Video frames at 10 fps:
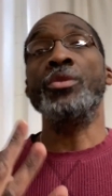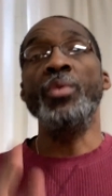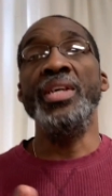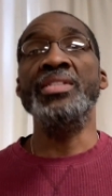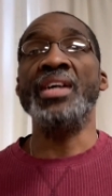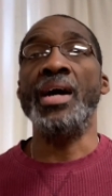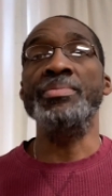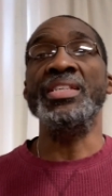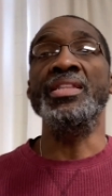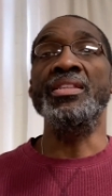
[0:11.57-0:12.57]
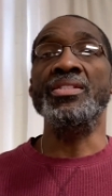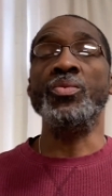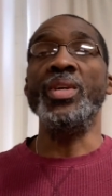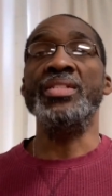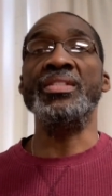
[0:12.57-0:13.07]
Three times in this
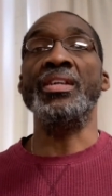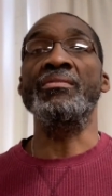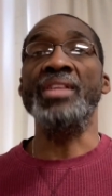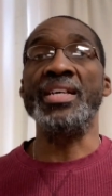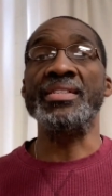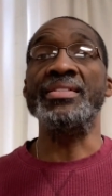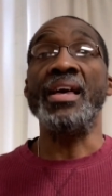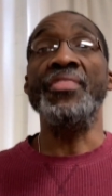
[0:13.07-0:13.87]
week's set of lessons,